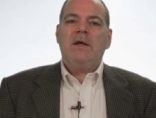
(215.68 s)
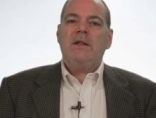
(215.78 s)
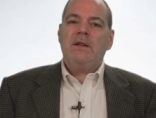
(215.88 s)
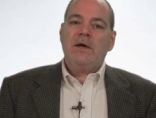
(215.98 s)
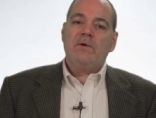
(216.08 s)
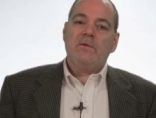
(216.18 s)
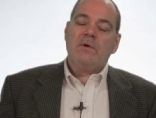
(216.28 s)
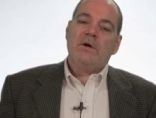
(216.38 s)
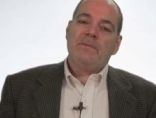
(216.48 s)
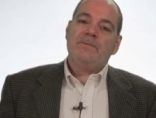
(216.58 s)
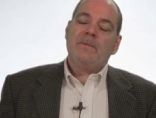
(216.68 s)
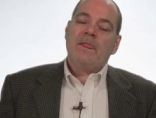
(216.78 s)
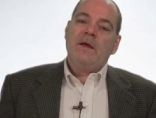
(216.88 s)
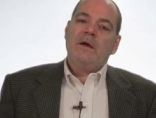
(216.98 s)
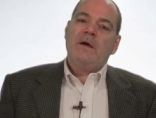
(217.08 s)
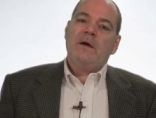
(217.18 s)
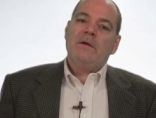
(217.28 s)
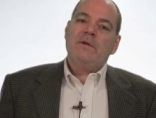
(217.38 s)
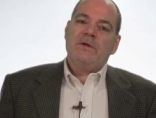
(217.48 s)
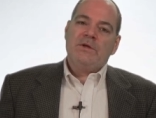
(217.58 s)
Later on,
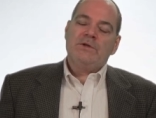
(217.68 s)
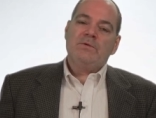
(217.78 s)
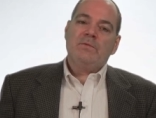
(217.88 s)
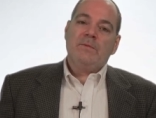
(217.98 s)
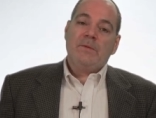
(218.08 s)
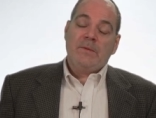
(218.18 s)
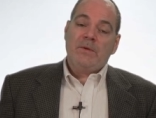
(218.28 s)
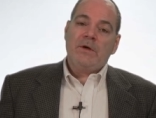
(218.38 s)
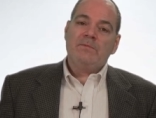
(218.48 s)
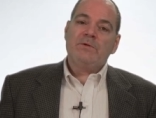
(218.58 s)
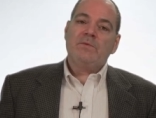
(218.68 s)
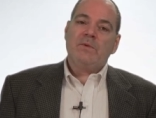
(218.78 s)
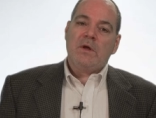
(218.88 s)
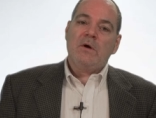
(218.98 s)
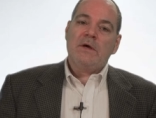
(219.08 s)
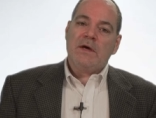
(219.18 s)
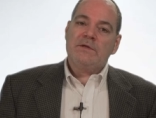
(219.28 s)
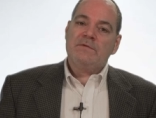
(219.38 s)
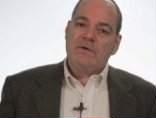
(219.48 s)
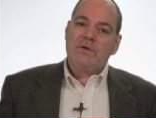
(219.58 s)
uh, the edition will be published with all
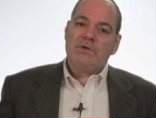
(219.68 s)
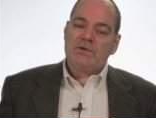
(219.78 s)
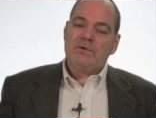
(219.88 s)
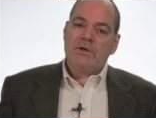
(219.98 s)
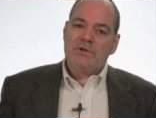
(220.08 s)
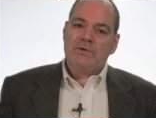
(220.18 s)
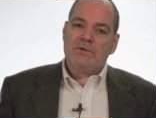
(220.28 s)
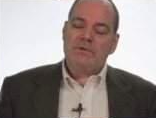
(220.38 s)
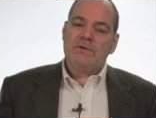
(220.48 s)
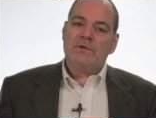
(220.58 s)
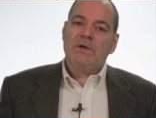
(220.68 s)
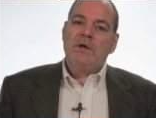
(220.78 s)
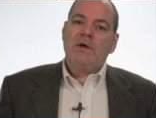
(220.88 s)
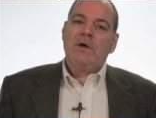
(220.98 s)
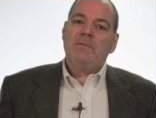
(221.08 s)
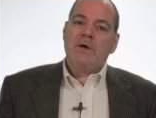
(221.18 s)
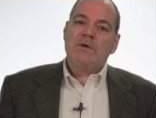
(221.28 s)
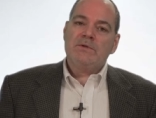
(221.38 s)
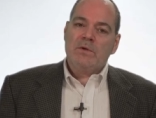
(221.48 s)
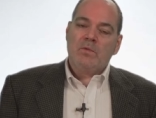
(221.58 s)
kinds of illustrations uh,
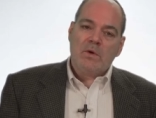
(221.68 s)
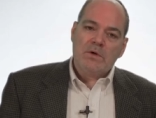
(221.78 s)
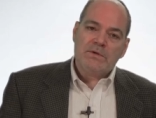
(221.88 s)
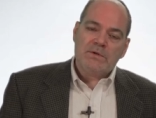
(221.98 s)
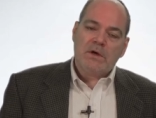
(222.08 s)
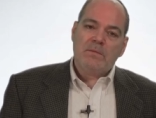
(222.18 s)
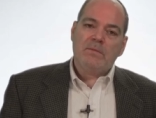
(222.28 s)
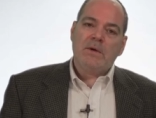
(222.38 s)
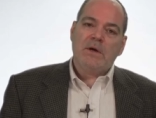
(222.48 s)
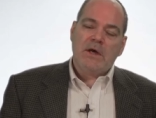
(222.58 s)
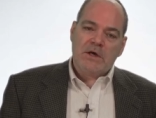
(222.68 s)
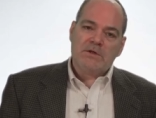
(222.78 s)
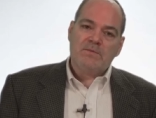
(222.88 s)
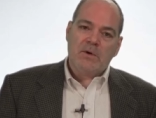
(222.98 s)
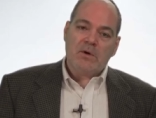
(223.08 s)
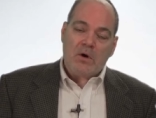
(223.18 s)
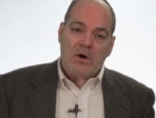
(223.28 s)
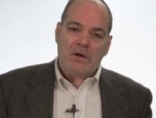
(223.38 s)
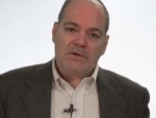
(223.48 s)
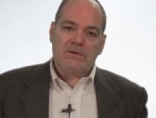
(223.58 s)
because there were some uh, expert
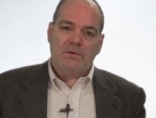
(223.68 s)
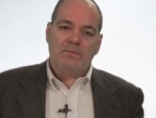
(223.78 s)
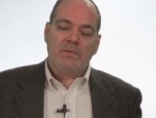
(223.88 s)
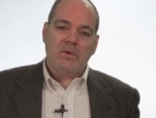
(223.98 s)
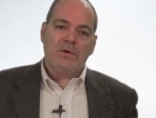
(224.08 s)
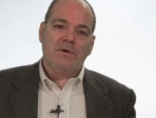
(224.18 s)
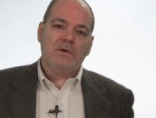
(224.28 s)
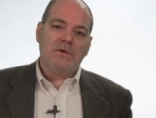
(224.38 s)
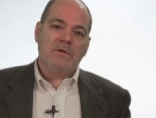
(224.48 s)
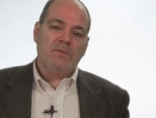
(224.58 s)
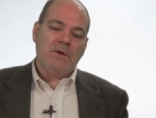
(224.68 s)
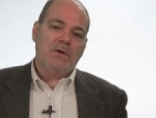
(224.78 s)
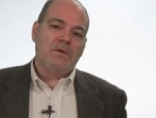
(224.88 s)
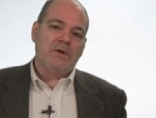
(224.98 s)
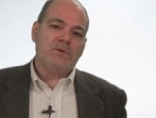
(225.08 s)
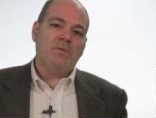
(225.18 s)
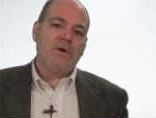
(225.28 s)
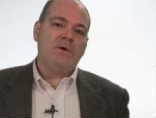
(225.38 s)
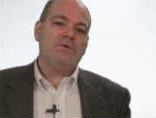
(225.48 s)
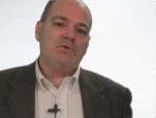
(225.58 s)
artists on board the, the, Beagle as
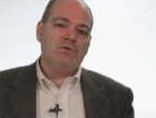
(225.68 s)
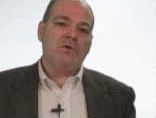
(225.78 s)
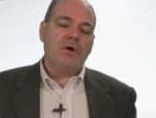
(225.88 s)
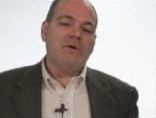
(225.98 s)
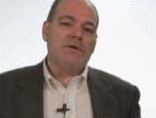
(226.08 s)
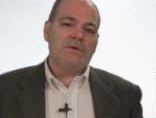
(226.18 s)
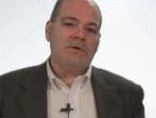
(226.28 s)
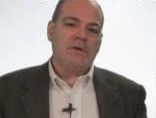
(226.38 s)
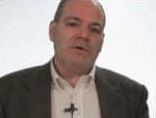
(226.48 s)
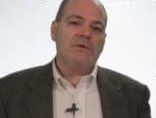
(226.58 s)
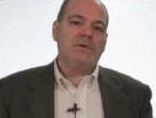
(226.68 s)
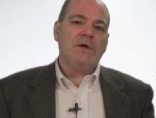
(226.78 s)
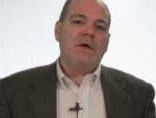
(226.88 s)
well to draw these things.